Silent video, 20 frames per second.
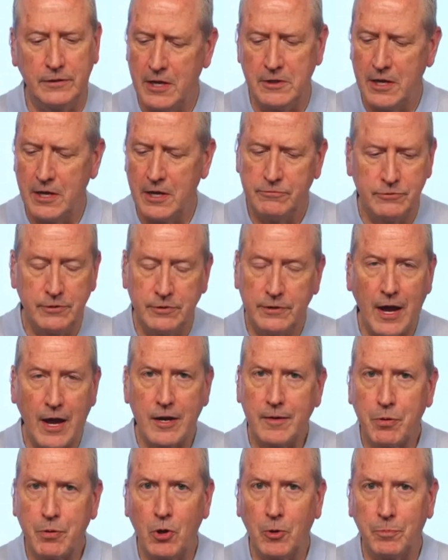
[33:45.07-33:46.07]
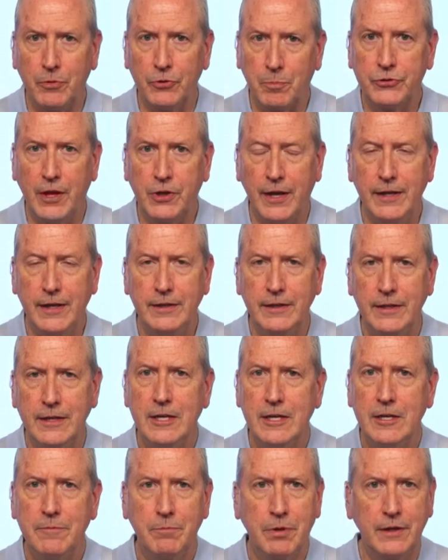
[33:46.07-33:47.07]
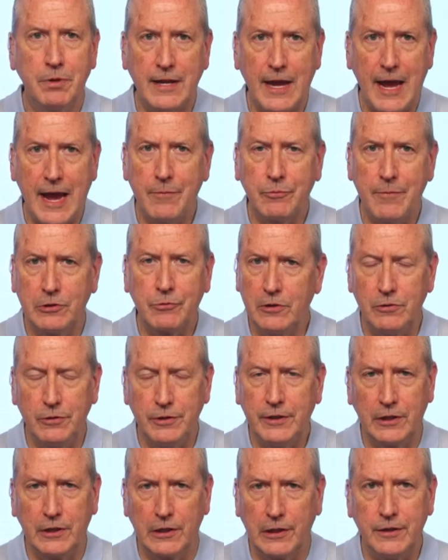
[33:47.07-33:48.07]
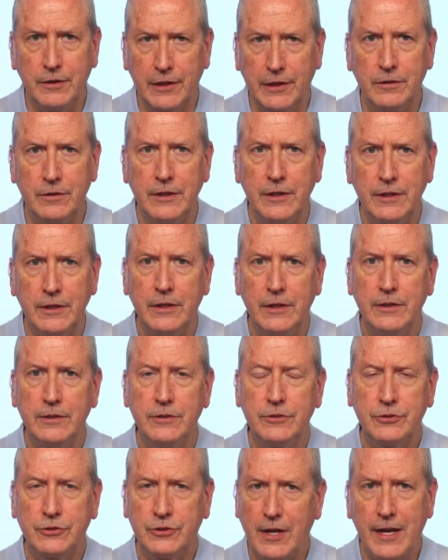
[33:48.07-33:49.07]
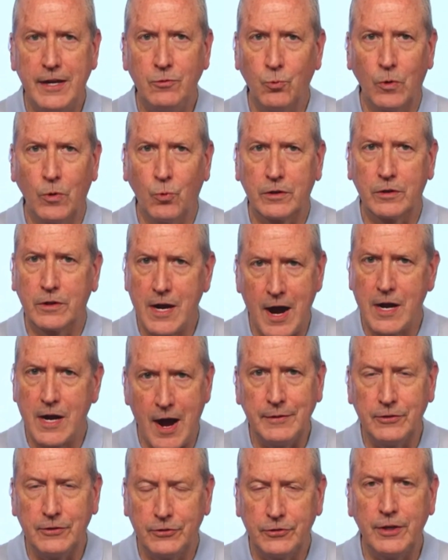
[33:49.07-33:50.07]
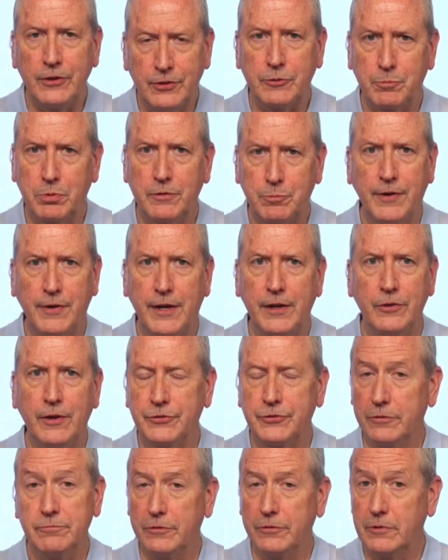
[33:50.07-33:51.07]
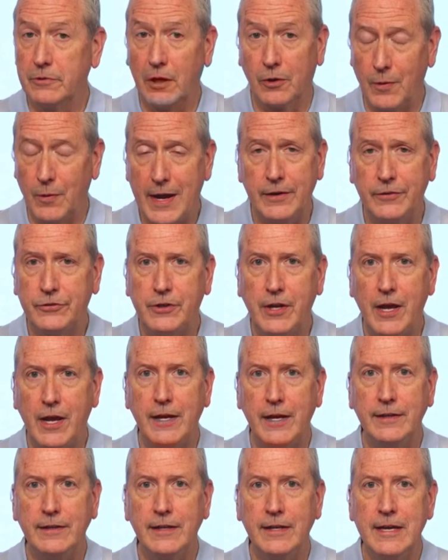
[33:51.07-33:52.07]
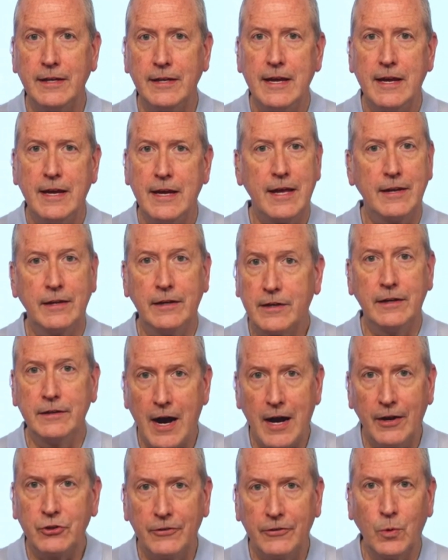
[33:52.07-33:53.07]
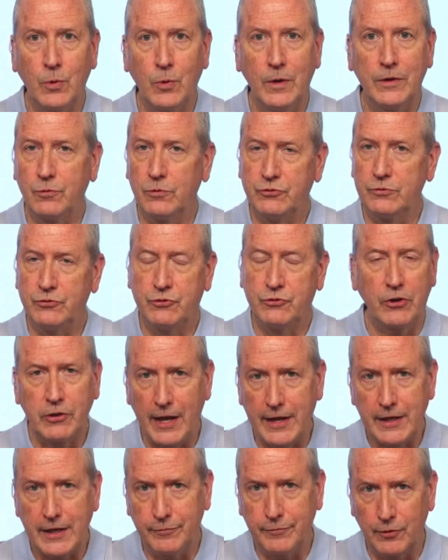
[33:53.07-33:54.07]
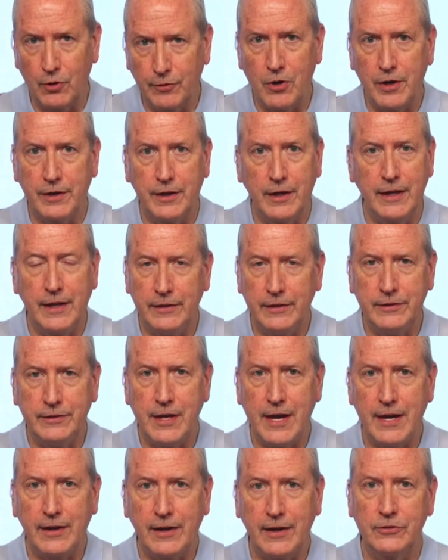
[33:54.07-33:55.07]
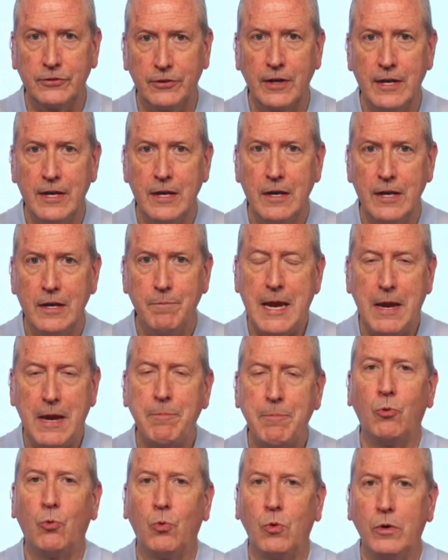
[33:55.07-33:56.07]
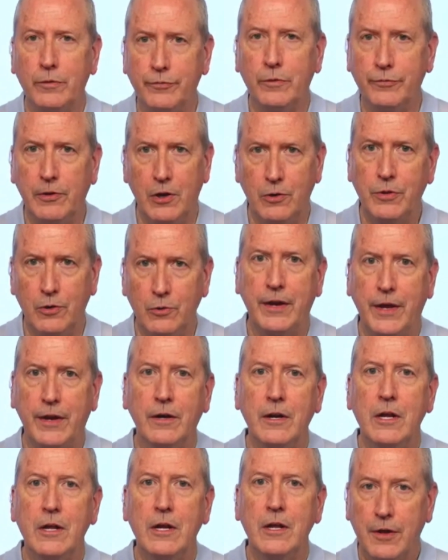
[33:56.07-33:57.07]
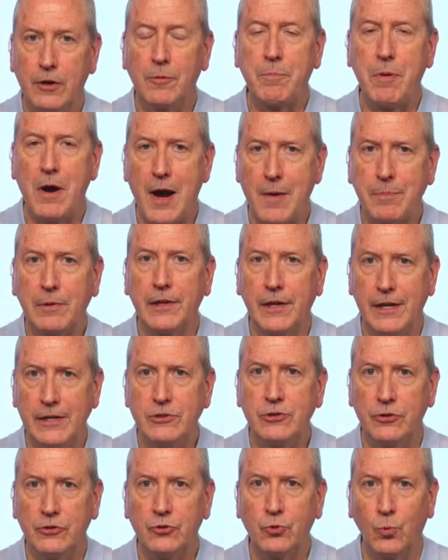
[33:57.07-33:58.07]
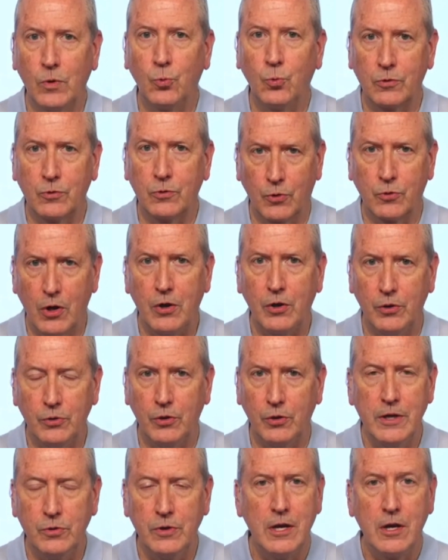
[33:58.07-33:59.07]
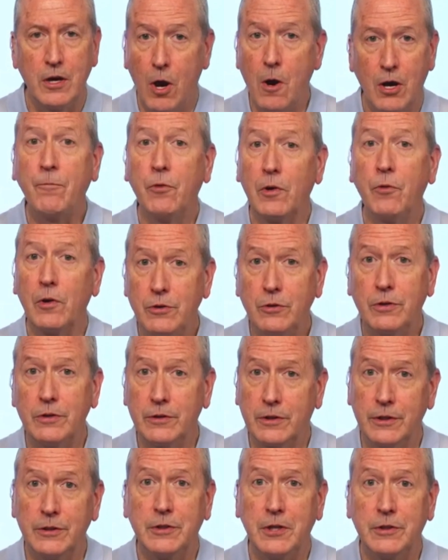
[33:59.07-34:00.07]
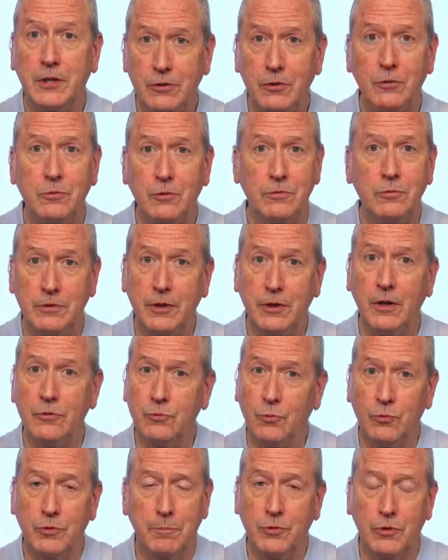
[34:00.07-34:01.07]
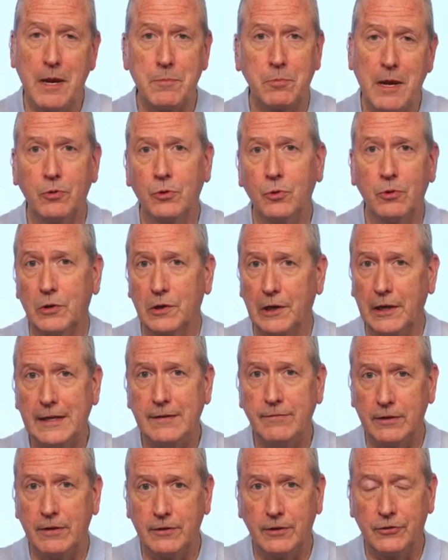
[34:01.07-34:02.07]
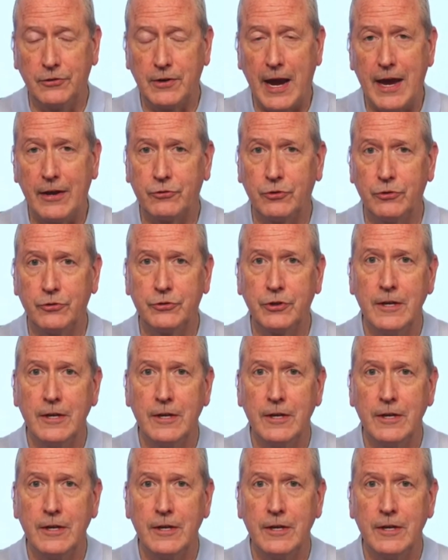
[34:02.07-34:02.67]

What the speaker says: not a purple state, but an absolutely clear state where common sense prevails, a red state. And in consequence, just like in Florida and in Texas, people will flow there. Their populations will grow. Hopefully you can continue, the people who are leaving disasters